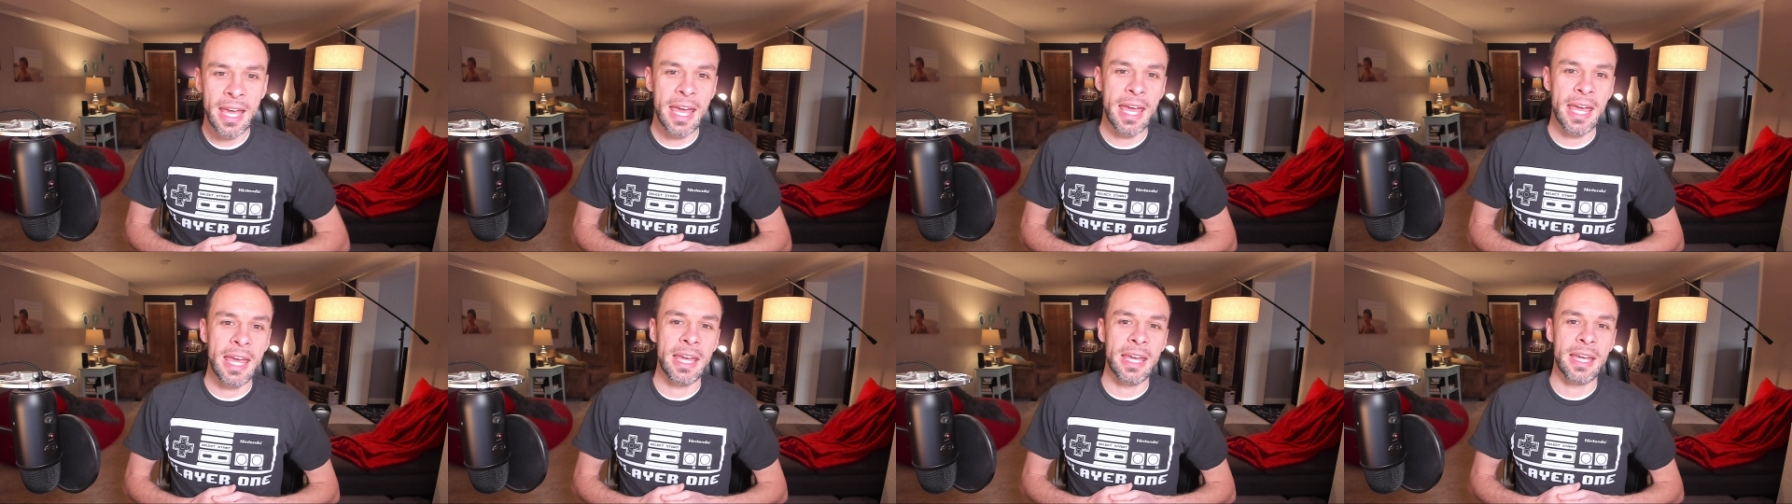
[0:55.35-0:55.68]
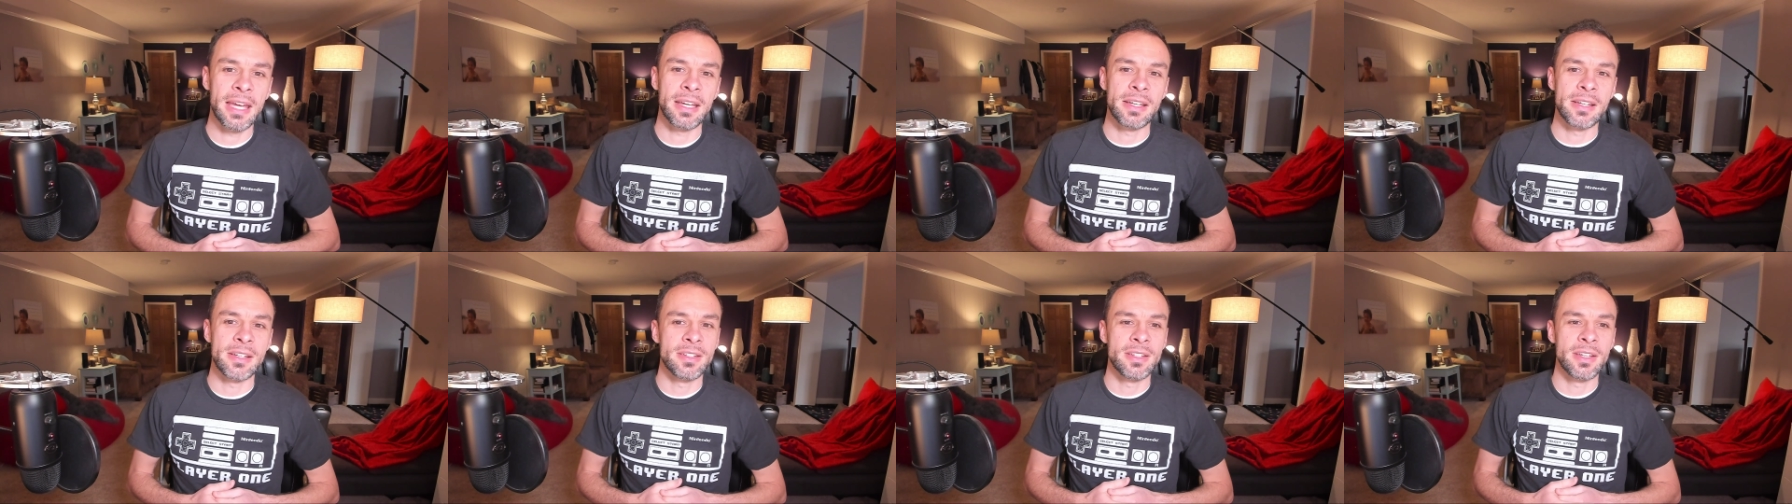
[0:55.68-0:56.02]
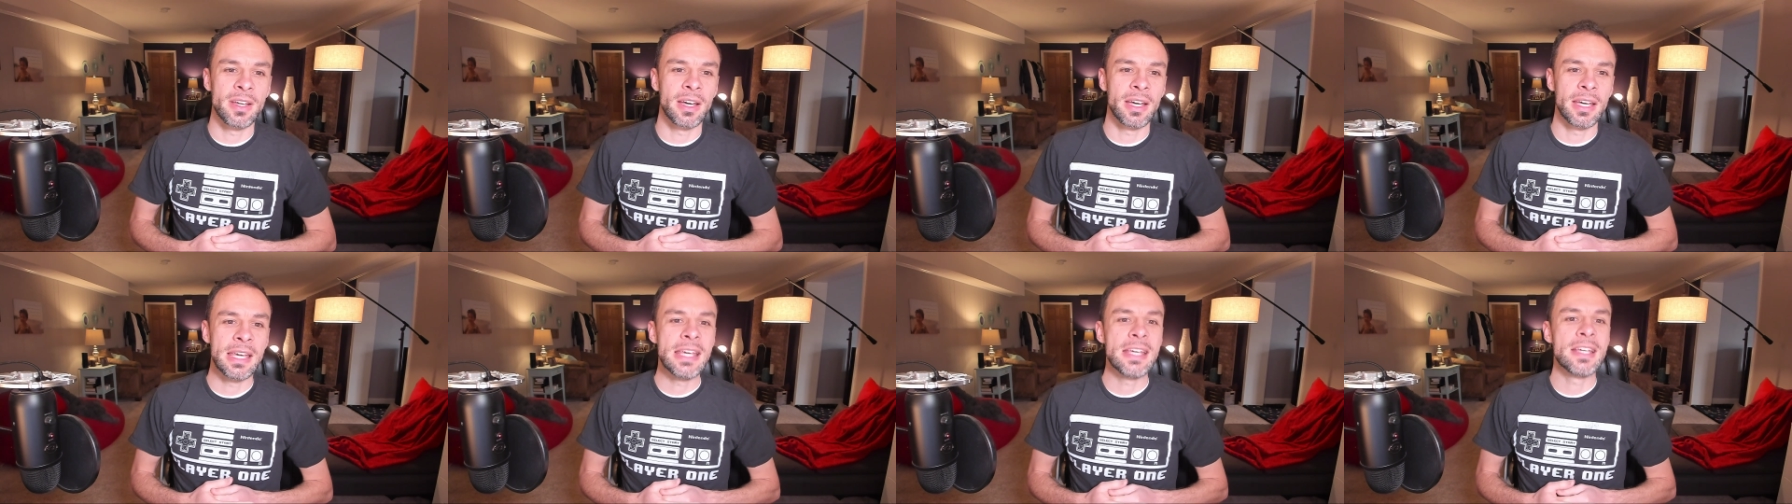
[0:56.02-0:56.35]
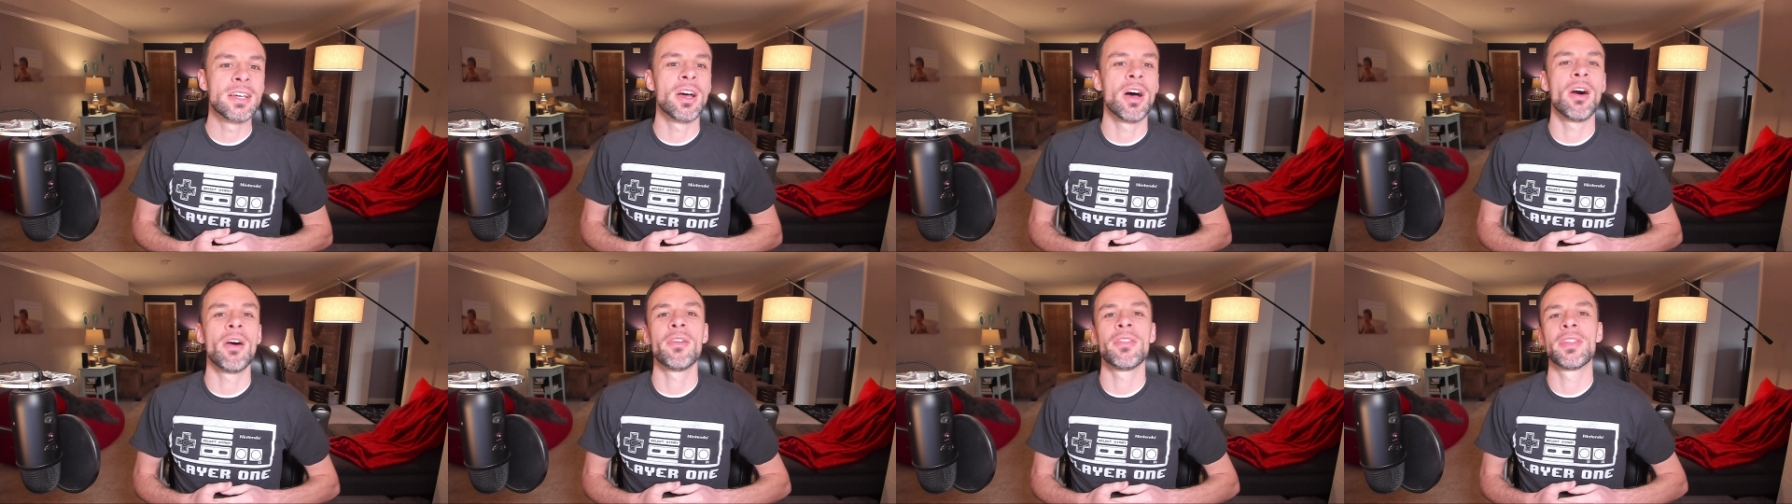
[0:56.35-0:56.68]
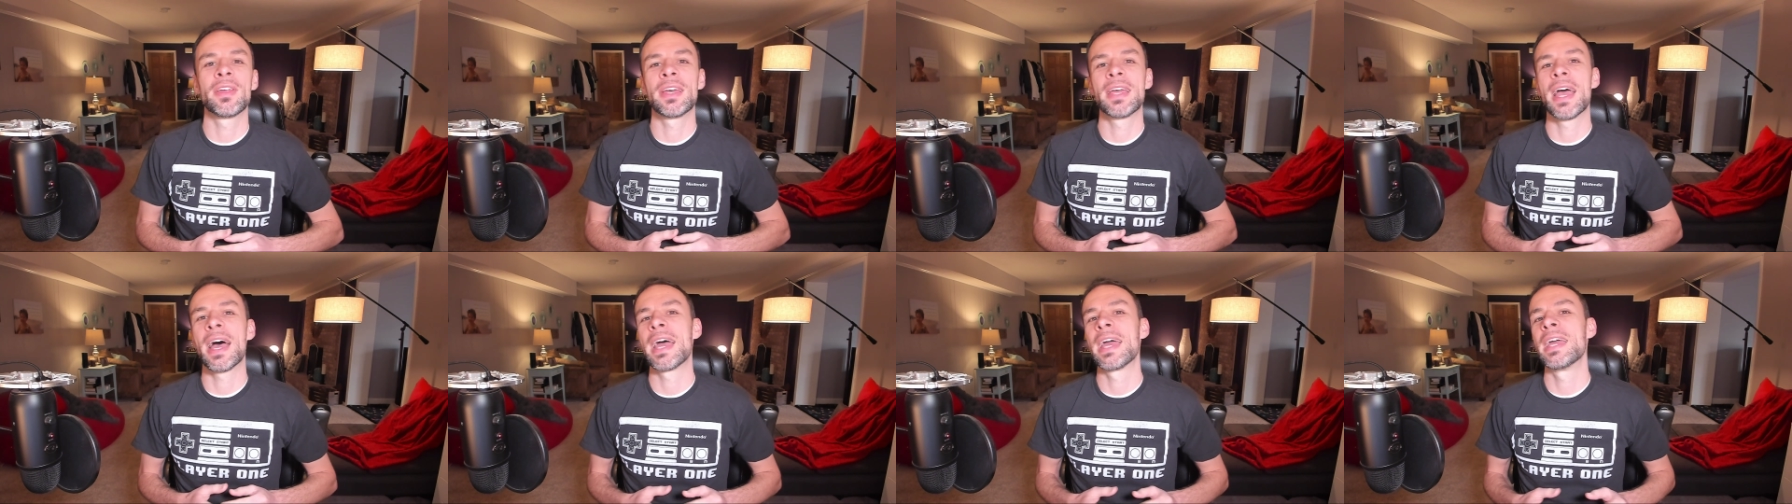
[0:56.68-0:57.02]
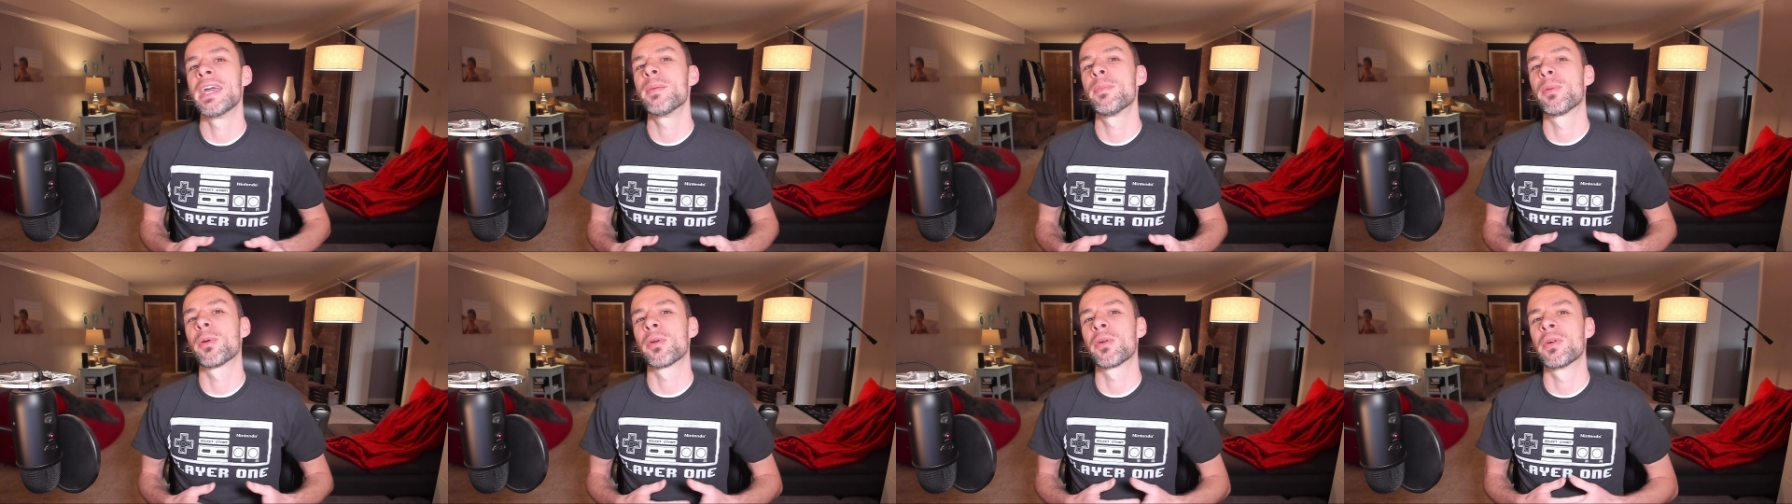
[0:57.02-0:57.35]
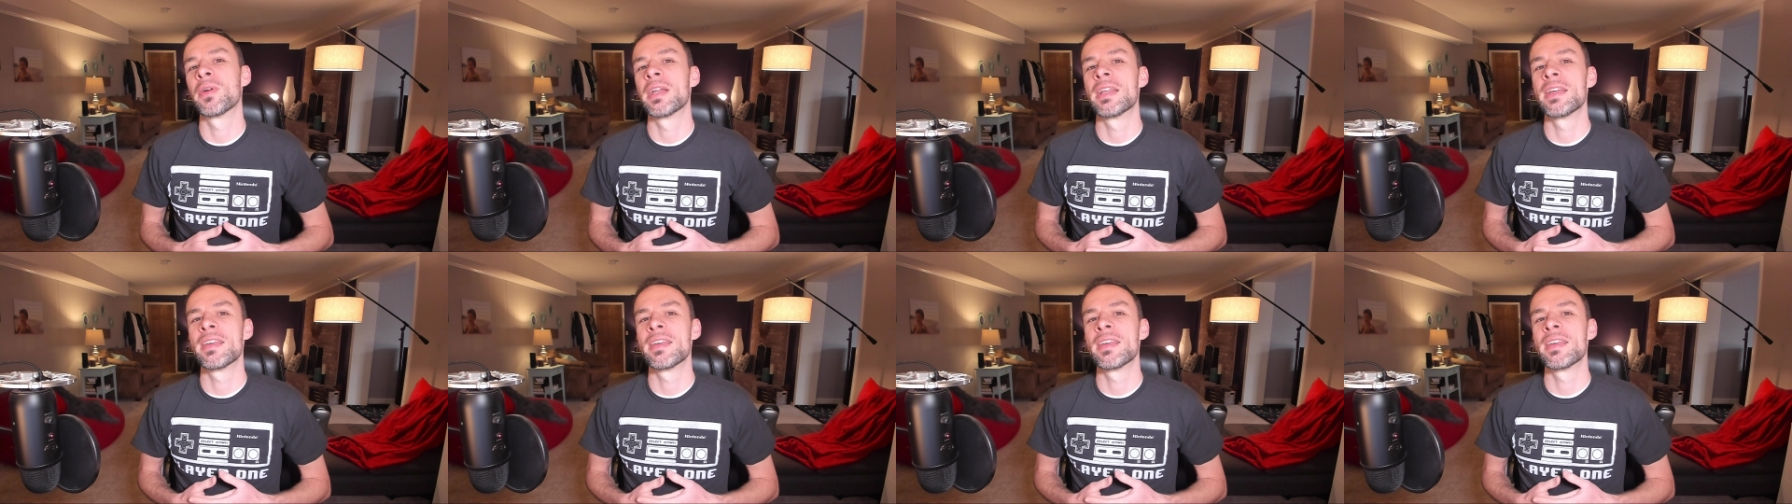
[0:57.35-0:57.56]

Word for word: And uh, he called the guy a hypocrite.